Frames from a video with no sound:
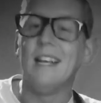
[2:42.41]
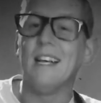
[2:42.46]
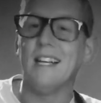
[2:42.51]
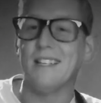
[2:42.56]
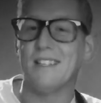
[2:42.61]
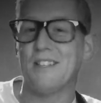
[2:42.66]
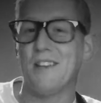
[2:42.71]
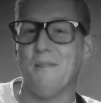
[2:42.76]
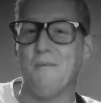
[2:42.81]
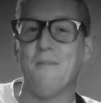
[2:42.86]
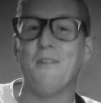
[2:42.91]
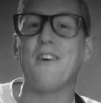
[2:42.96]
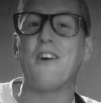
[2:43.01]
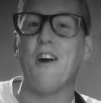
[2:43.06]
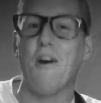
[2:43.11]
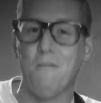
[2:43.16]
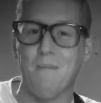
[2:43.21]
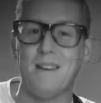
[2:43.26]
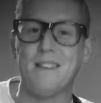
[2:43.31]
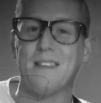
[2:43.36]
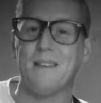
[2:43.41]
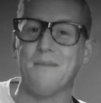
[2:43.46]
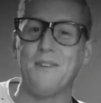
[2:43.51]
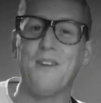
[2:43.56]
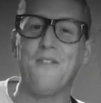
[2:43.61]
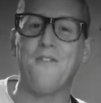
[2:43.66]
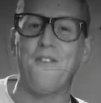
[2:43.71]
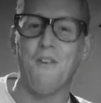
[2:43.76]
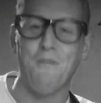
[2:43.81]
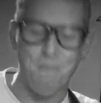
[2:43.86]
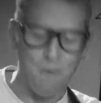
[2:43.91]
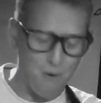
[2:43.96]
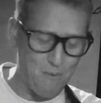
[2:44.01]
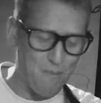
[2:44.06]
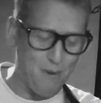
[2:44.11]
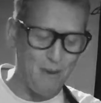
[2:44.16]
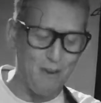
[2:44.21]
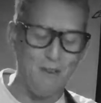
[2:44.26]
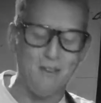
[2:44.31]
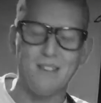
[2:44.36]
and someone got me some new football
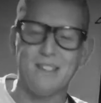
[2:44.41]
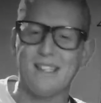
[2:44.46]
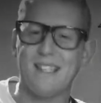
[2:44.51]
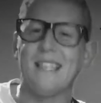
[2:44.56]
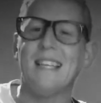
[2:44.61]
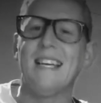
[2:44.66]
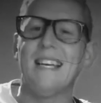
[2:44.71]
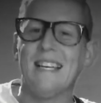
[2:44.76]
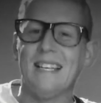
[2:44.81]
boots.